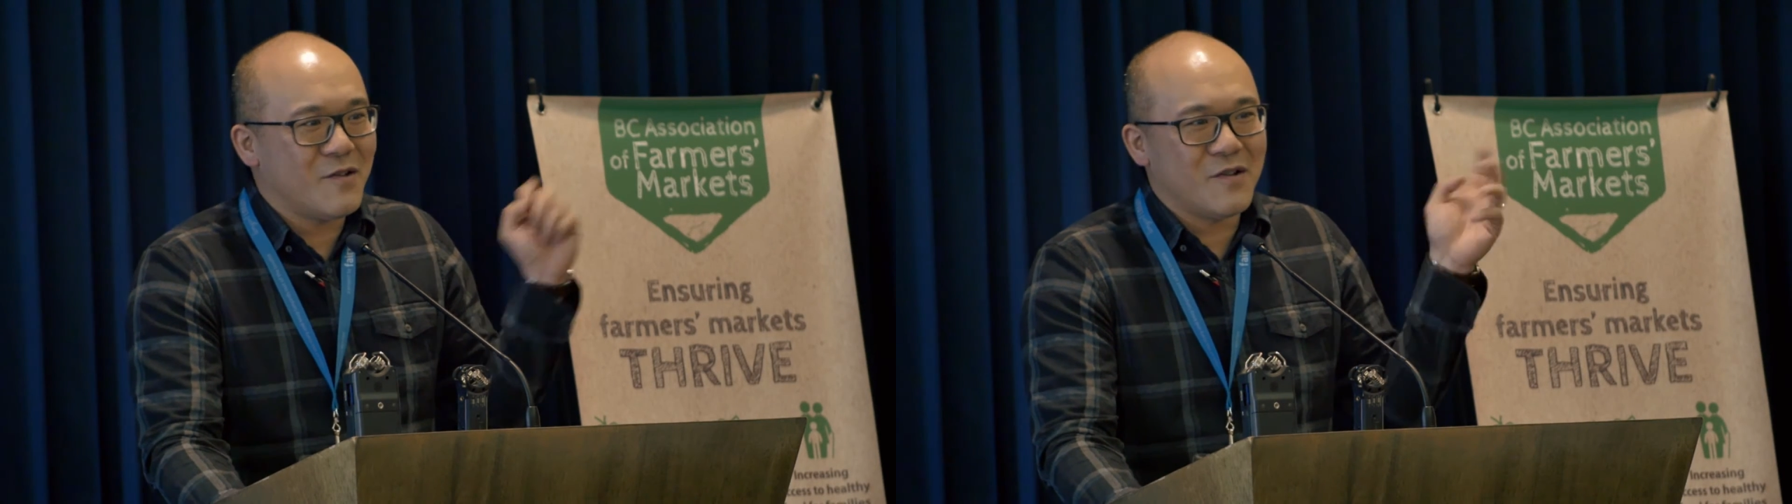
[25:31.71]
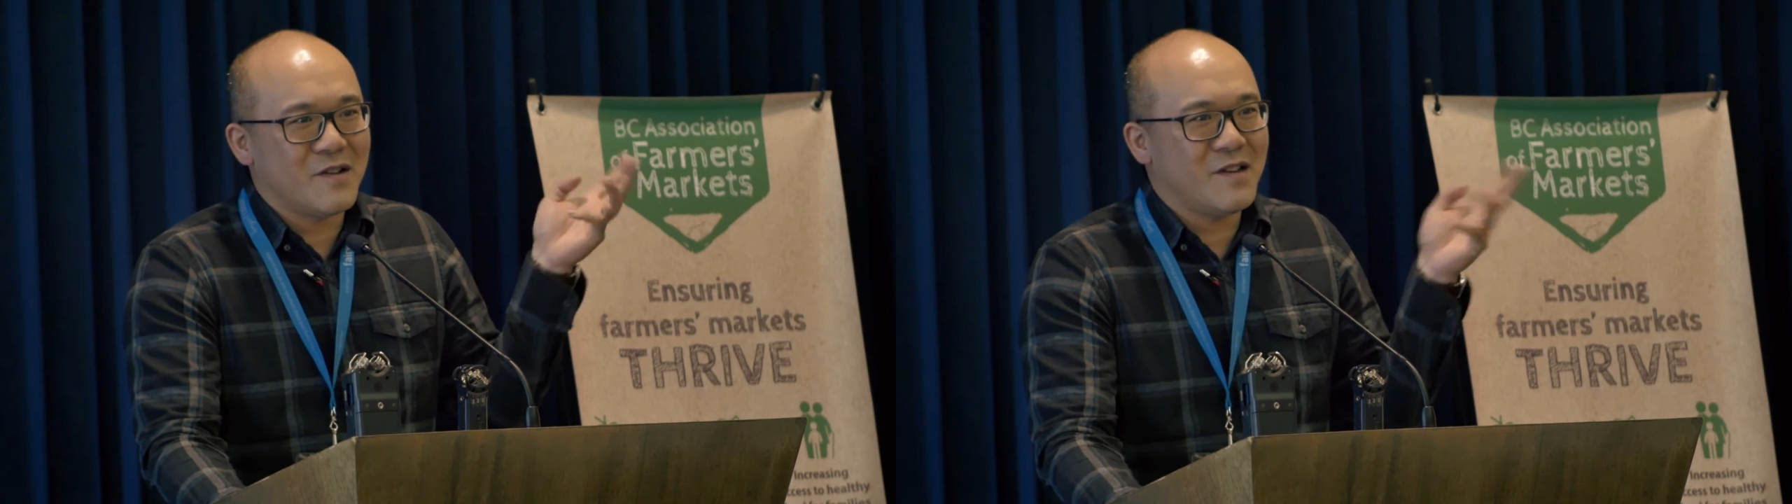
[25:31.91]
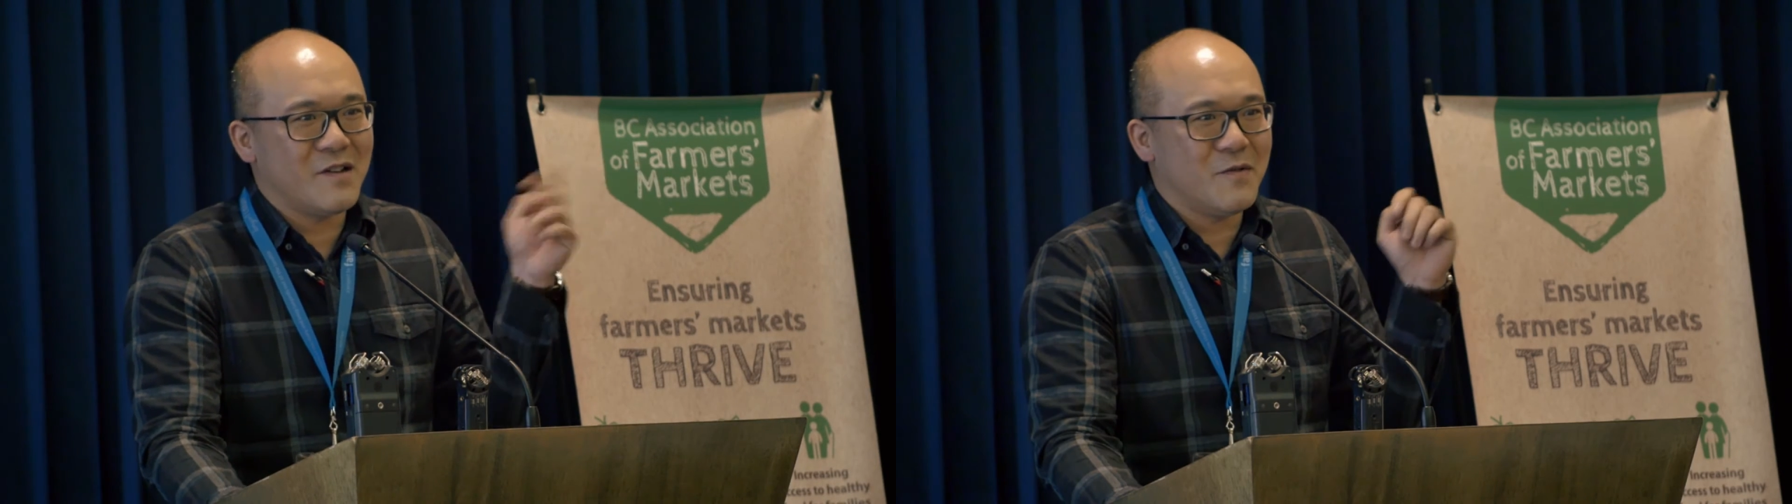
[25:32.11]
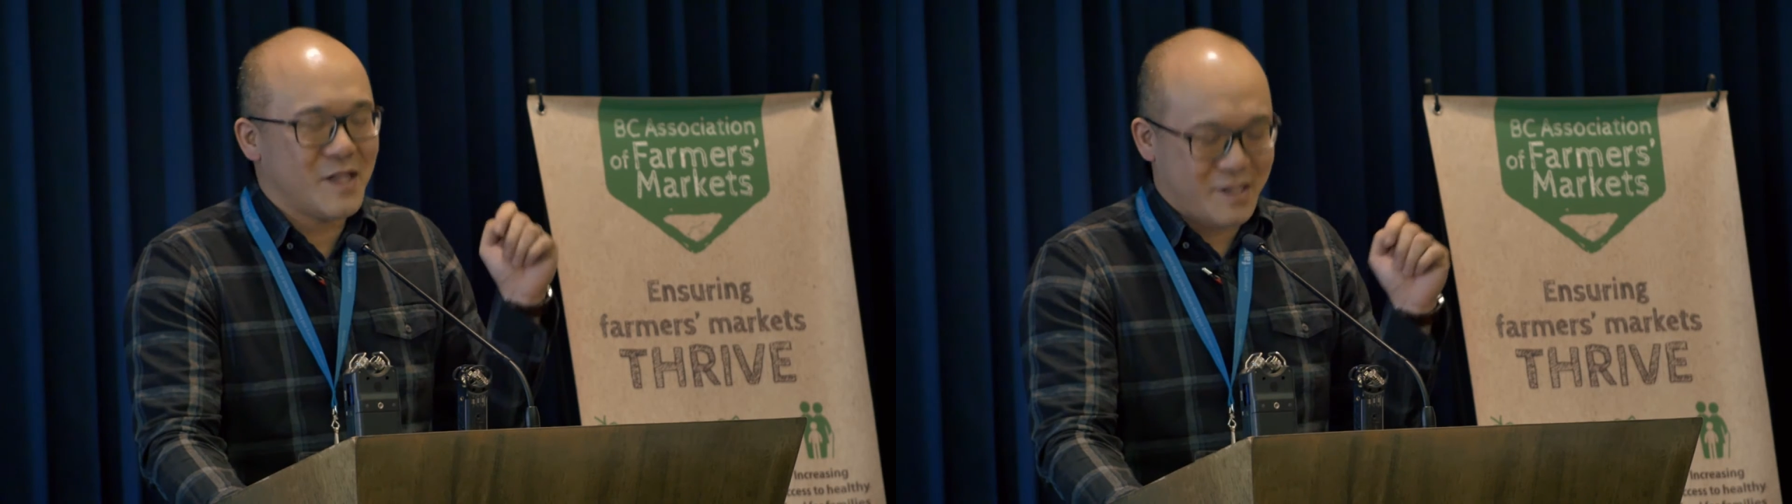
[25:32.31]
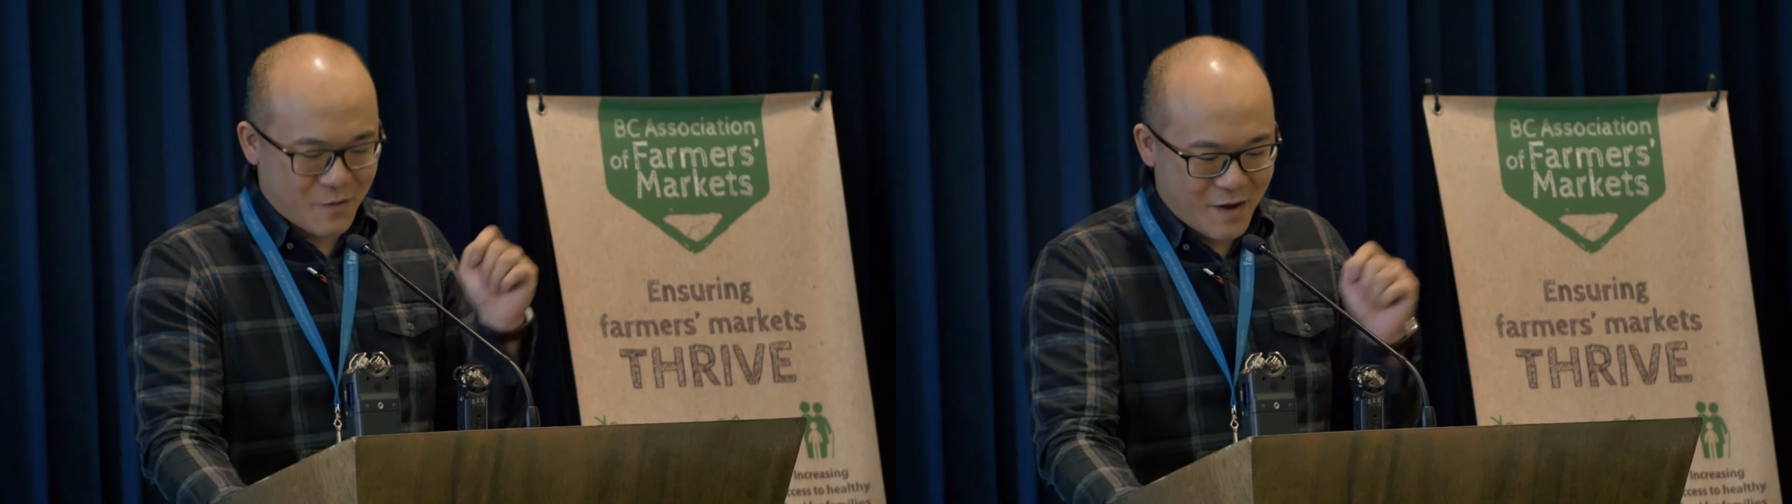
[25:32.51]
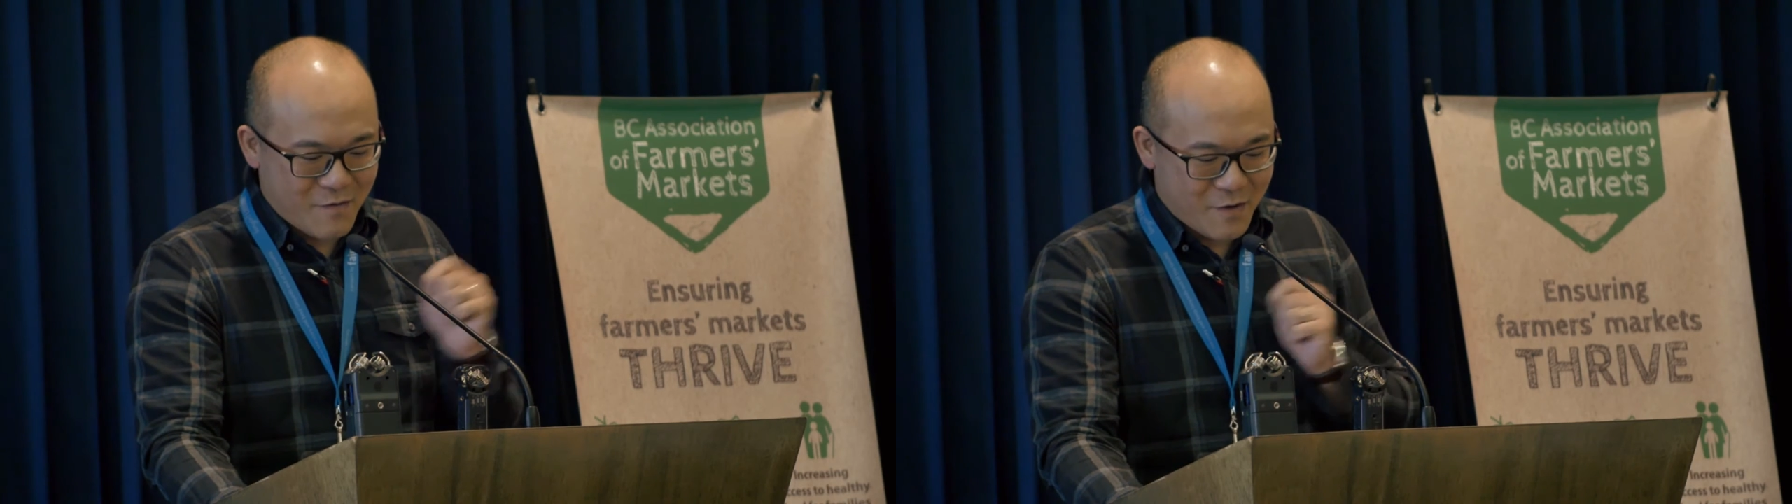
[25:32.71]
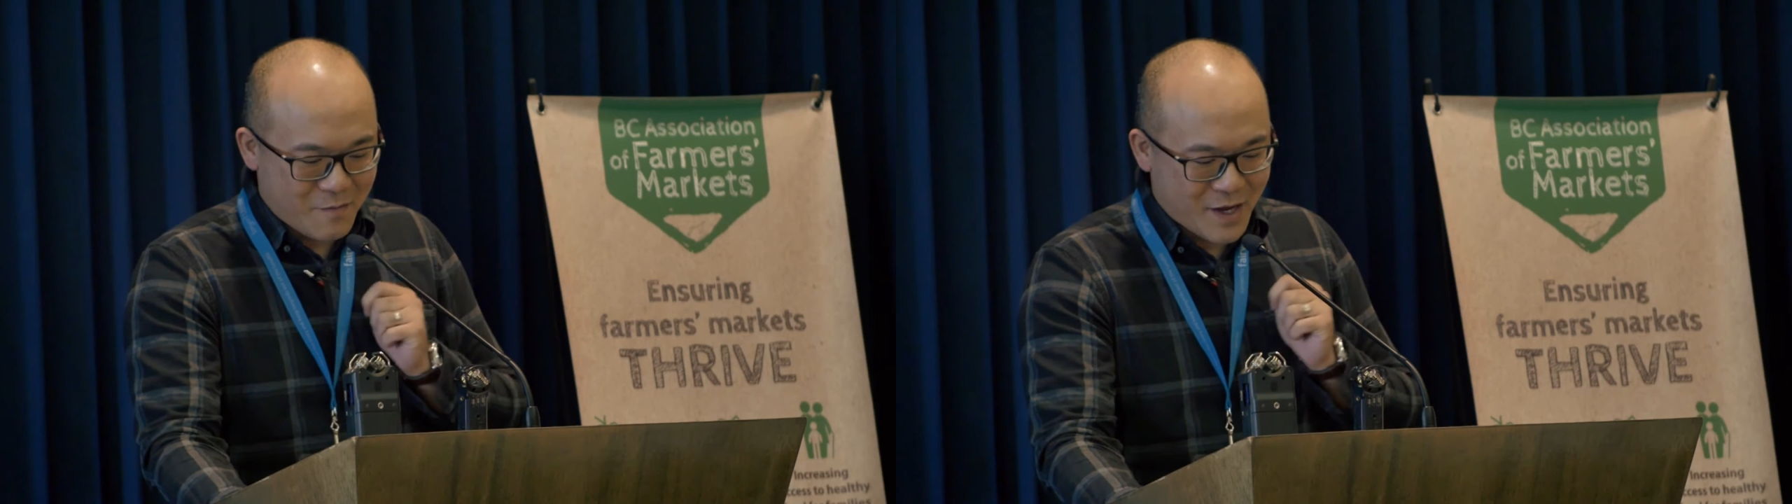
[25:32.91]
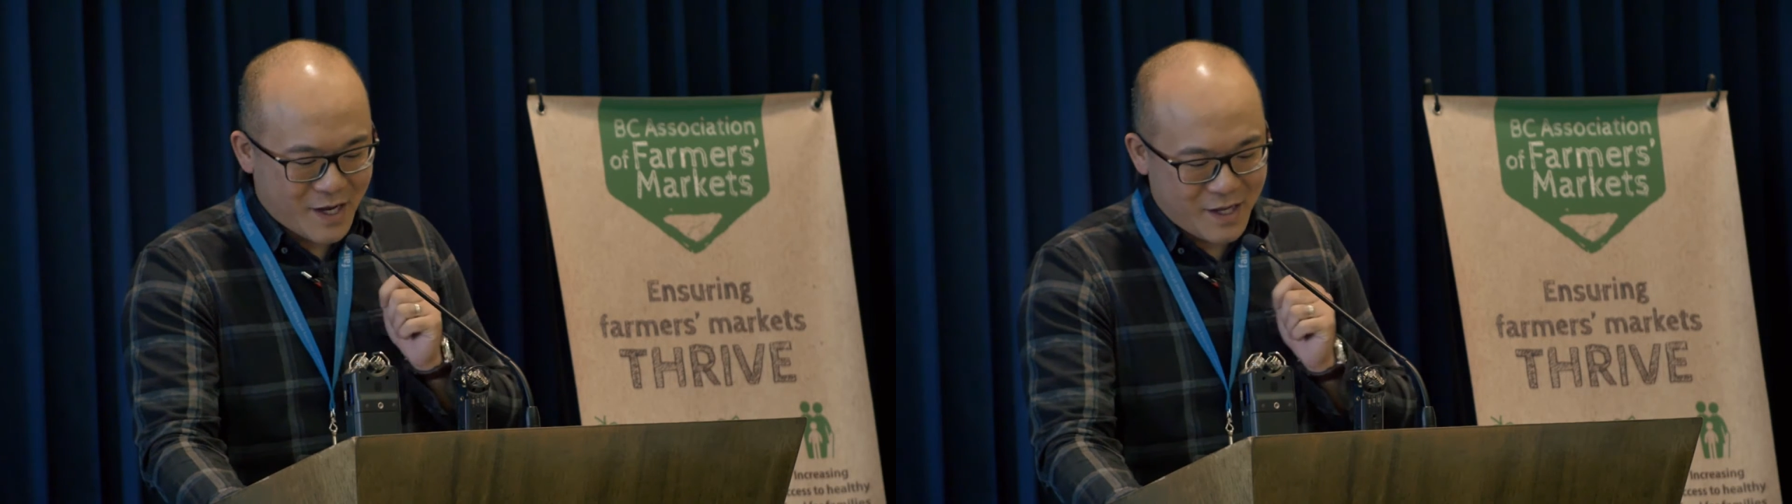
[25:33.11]
or
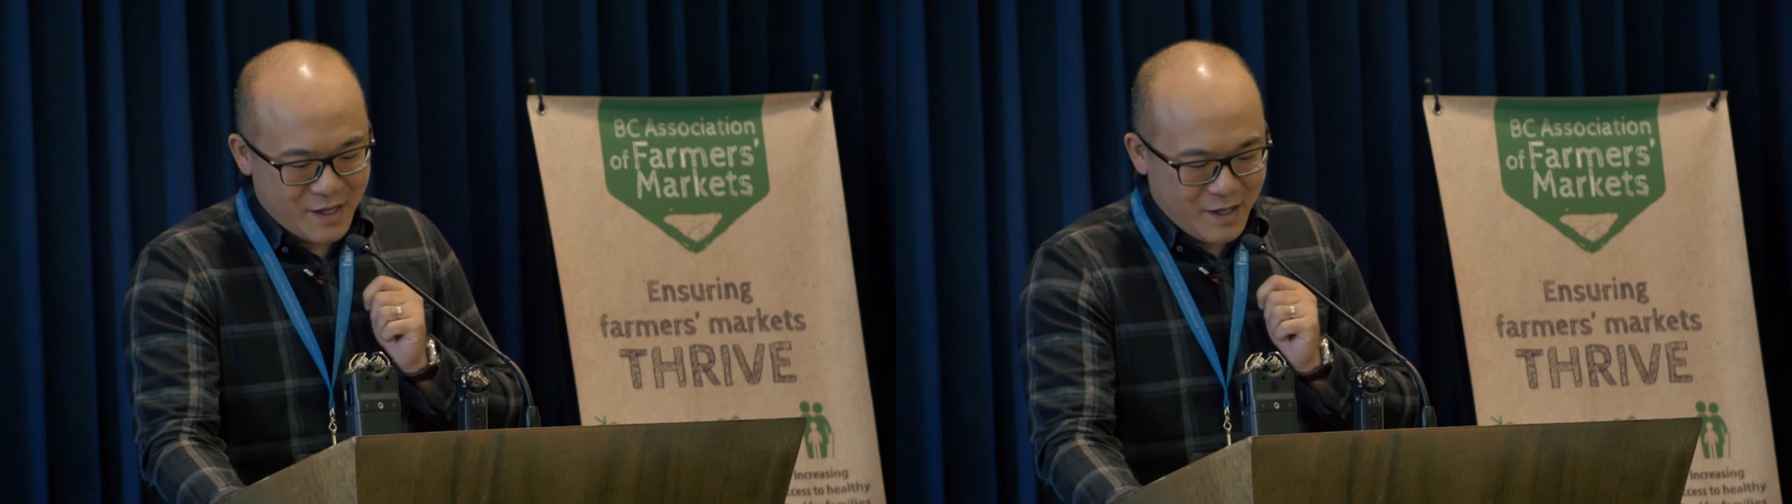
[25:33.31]
whatsoever. But